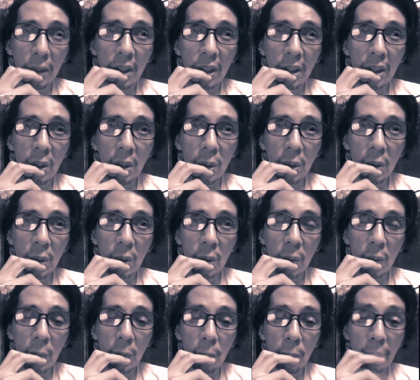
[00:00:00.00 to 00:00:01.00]
na
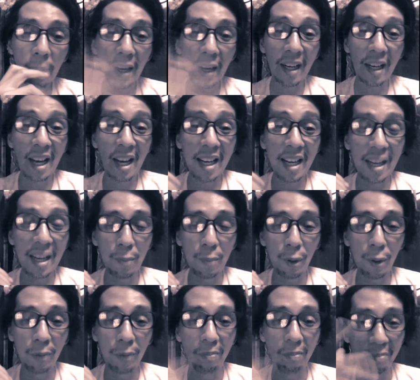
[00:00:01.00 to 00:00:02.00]
yung pera galing
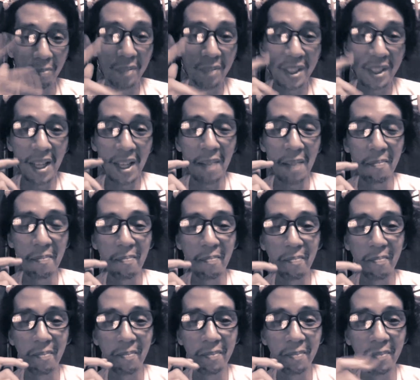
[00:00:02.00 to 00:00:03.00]
abroad, sige,
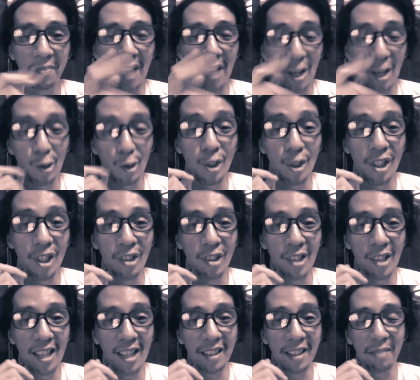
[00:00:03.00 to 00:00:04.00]
I'll consider
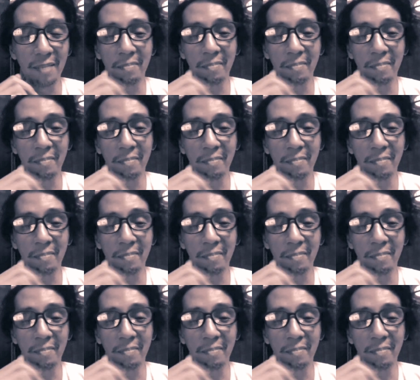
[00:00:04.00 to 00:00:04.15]
that.